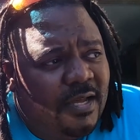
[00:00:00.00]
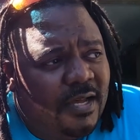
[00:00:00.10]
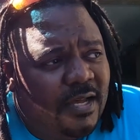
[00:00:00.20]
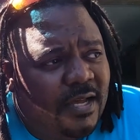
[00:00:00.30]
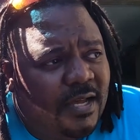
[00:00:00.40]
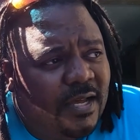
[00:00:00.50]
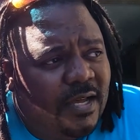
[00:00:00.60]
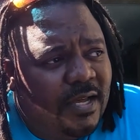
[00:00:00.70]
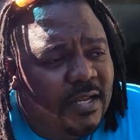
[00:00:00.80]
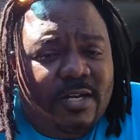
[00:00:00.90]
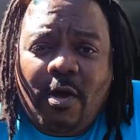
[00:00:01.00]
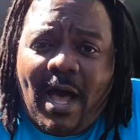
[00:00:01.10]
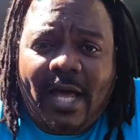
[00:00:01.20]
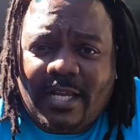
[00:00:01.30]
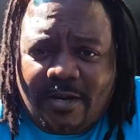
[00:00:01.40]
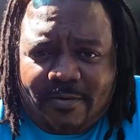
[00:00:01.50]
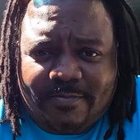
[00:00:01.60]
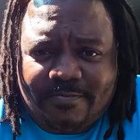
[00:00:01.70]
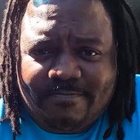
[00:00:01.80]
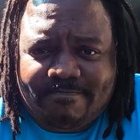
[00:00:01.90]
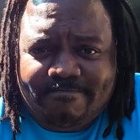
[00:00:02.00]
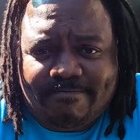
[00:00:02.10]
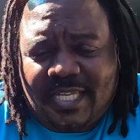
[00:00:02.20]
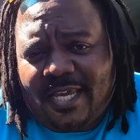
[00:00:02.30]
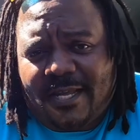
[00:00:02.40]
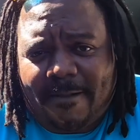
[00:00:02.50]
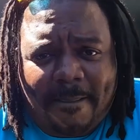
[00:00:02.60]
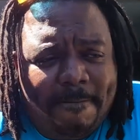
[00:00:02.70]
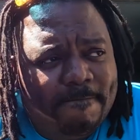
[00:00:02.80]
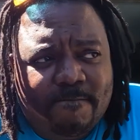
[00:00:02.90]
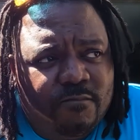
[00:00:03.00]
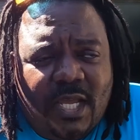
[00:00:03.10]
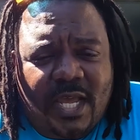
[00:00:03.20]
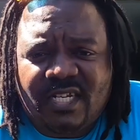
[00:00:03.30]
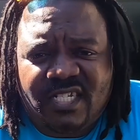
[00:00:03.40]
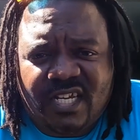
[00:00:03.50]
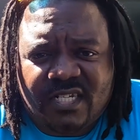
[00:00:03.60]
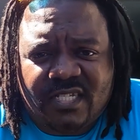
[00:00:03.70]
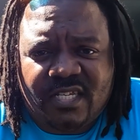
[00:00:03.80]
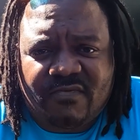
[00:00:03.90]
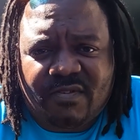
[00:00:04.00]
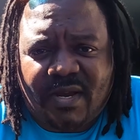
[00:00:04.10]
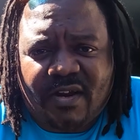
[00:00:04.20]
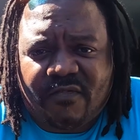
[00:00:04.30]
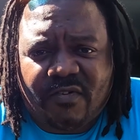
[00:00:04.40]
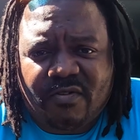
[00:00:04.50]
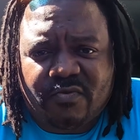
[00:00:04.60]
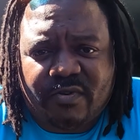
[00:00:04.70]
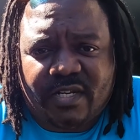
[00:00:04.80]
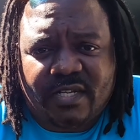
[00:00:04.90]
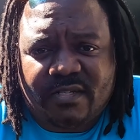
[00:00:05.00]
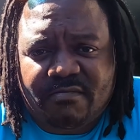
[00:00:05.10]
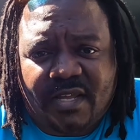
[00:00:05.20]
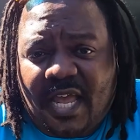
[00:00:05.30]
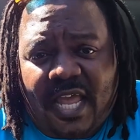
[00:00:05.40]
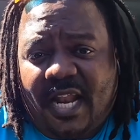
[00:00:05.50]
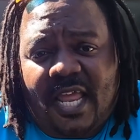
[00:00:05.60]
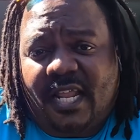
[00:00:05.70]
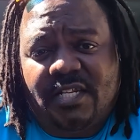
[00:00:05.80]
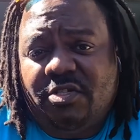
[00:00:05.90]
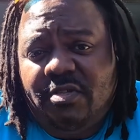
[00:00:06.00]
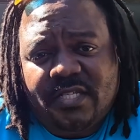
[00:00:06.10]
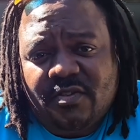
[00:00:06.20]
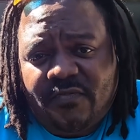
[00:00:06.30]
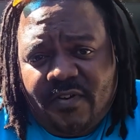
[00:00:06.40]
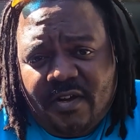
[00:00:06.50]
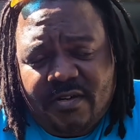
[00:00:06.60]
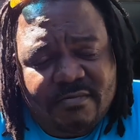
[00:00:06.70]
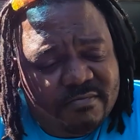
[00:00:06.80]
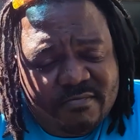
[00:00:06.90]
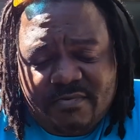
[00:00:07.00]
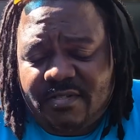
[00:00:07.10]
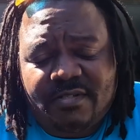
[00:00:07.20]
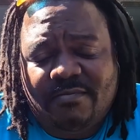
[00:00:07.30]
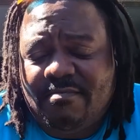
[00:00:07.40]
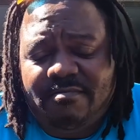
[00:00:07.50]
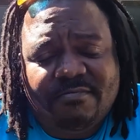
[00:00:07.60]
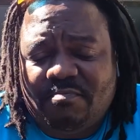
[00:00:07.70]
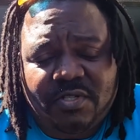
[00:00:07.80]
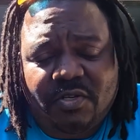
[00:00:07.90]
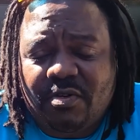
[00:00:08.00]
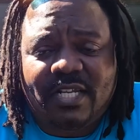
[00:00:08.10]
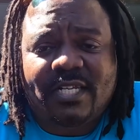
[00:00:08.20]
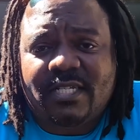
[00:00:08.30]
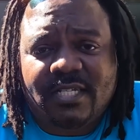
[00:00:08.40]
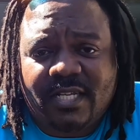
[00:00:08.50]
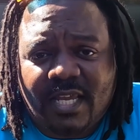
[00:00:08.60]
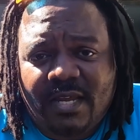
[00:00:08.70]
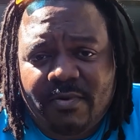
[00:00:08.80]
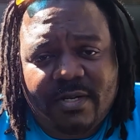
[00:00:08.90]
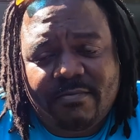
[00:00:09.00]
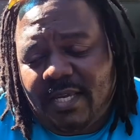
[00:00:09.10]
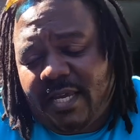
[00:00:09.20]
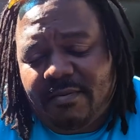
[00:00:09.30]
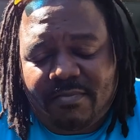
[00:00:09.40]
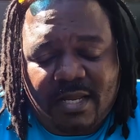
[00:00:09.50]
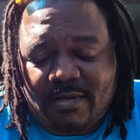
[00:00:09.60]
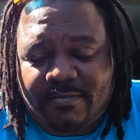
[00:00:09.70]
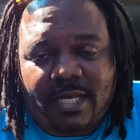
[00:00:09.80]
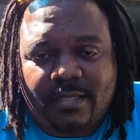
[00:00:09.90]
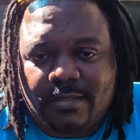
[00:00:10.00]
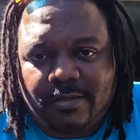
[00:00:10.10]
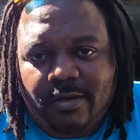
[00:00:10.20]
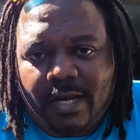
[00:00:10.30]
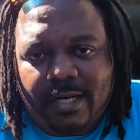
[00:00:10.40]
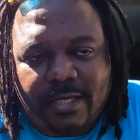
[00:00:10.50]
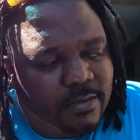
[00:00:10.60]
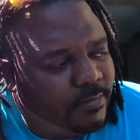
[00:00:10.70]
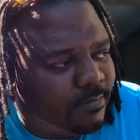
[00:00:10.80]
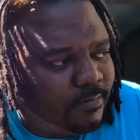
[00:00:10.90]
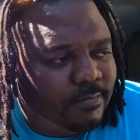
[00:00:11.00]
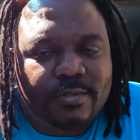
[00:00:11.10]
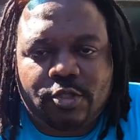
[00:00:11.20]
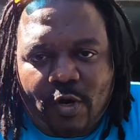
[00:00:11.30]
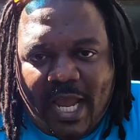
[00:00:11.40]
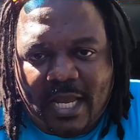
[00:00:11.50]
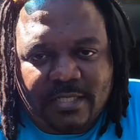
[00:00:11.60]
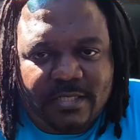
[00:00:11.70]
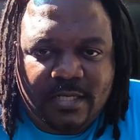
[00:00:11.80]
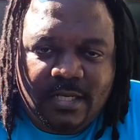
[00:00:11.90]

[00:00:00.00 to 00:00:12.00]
No audio. Yeah, I didn't check to see if the microphone is working. I hadn't had to do that so far. Some little glitch in the camera. Yeah, blah, blah, blah. So no audio. Trash.